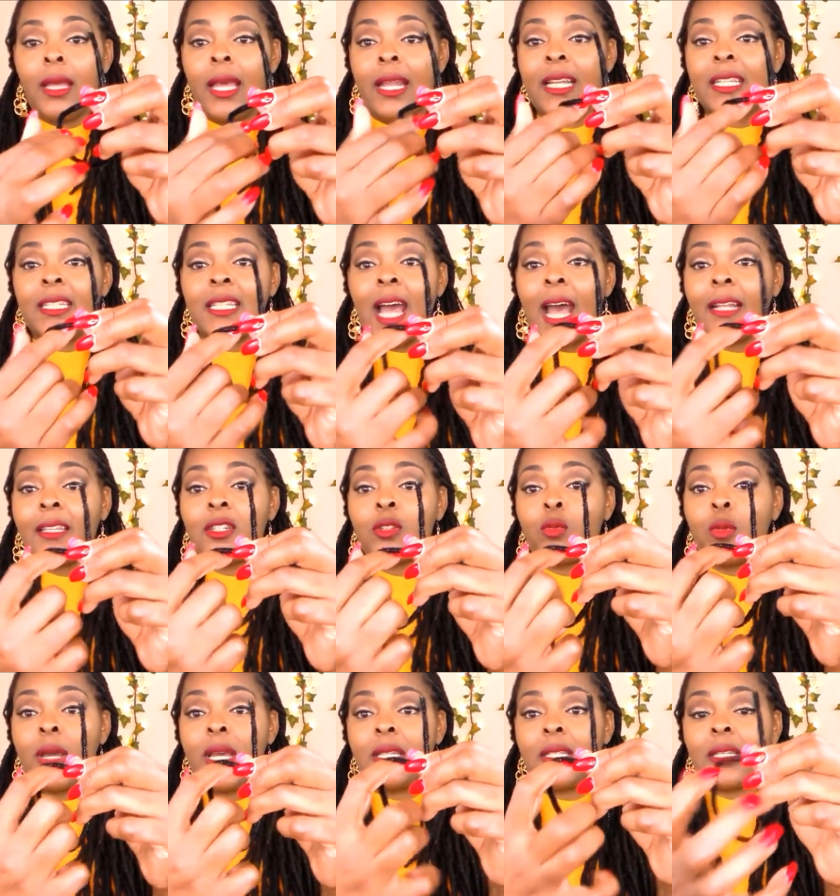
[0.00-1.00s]
And it's not
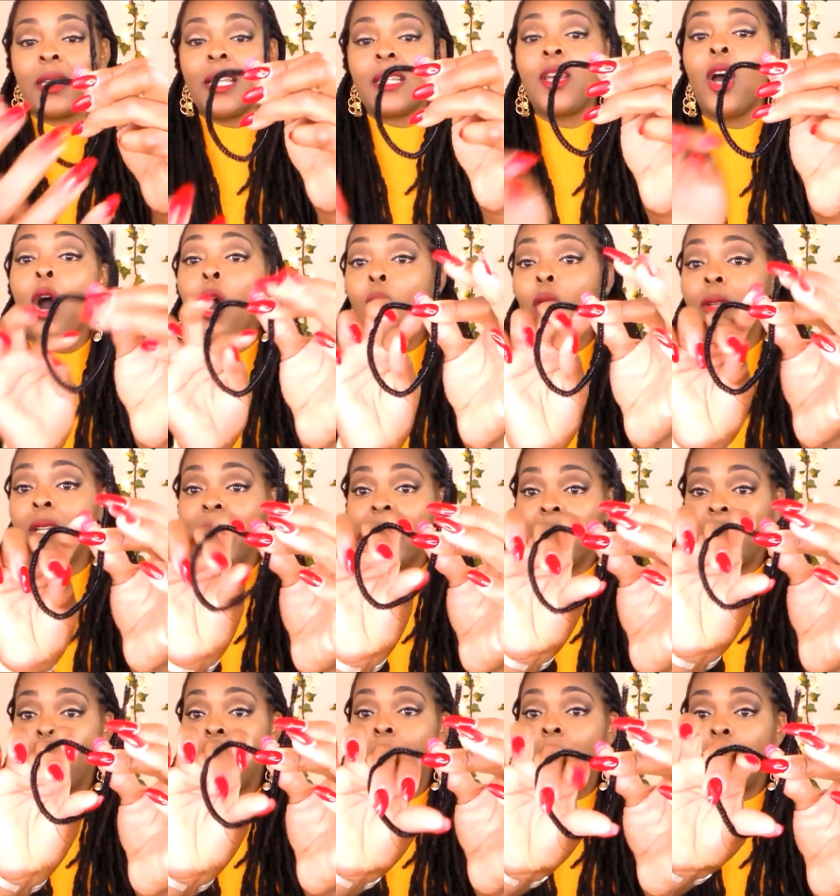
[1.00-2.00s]
squeezing, it's
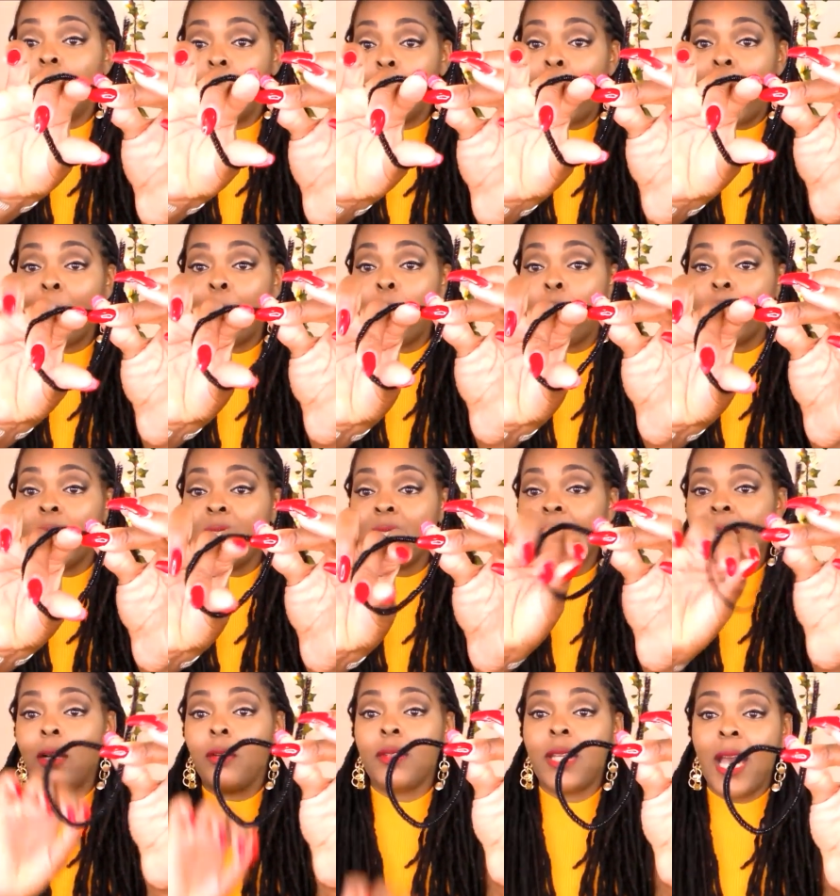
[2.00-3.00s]
holding my
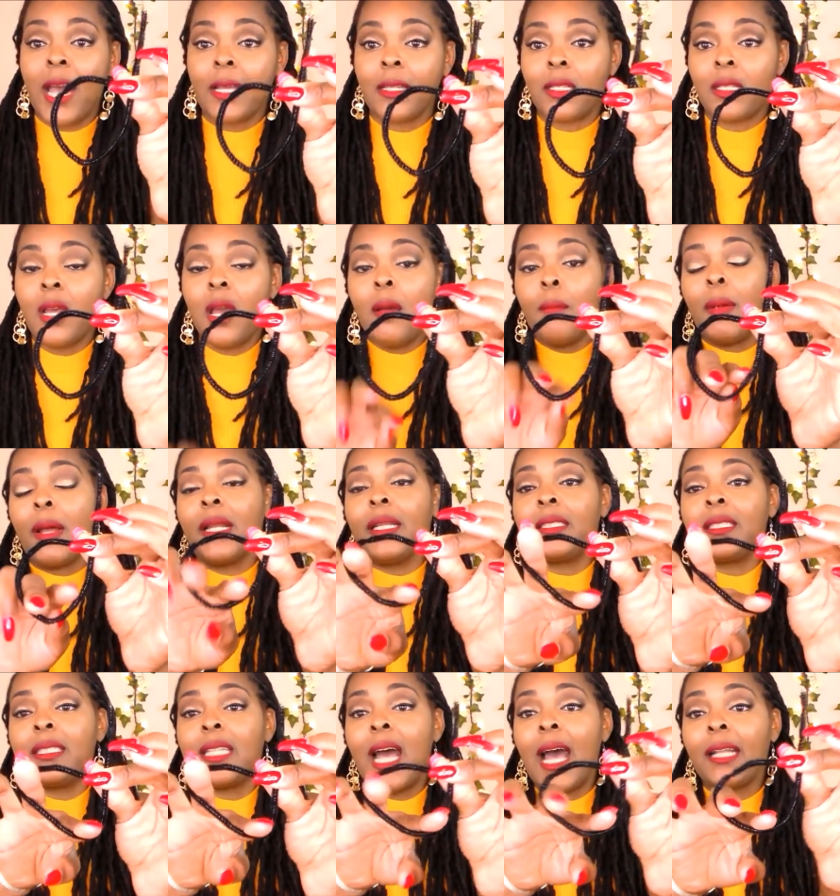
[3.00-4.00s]
ponytail, yes, but
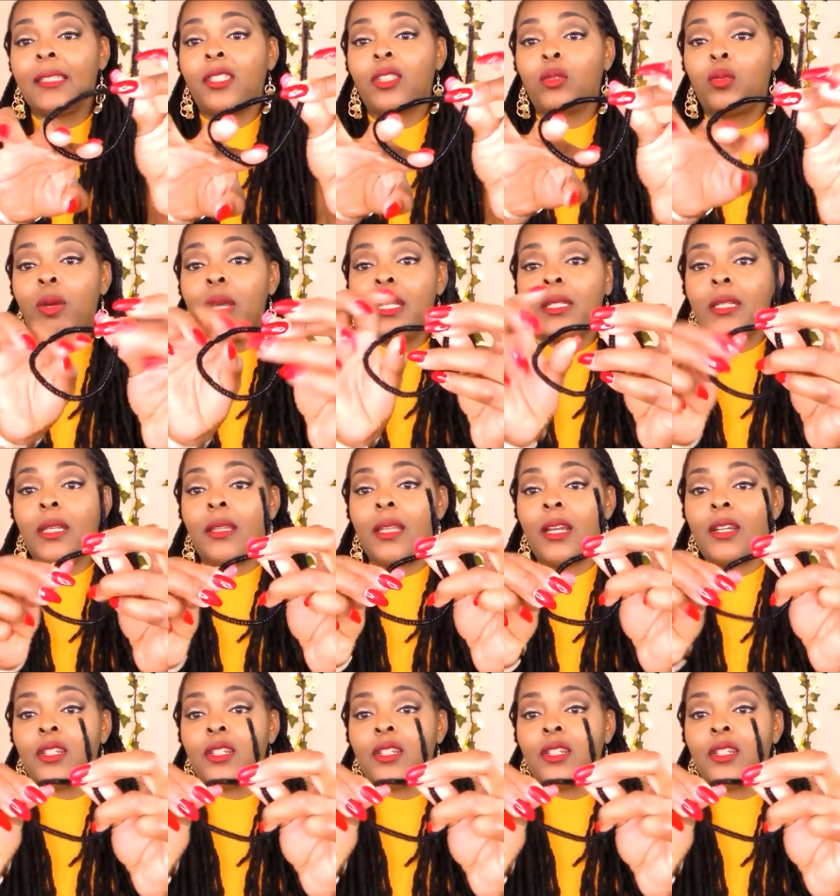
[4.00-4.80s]
it's not squeezing.